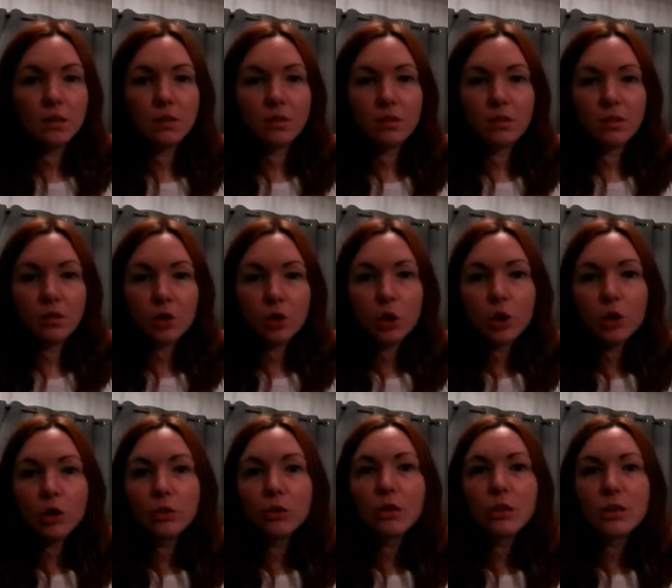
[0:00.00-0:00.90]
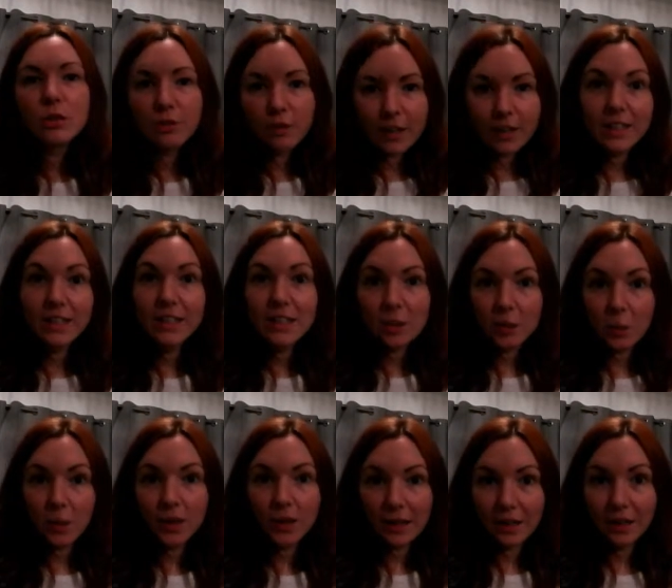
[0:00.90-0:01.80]
the colour is fading
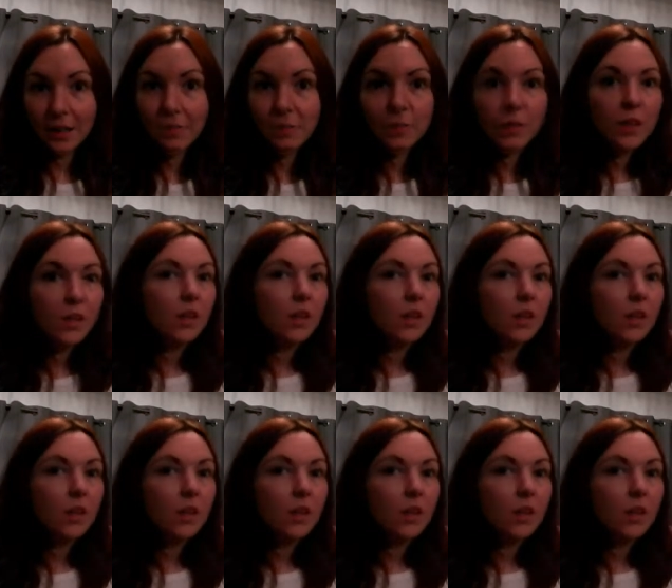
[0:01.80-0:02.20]
quicker.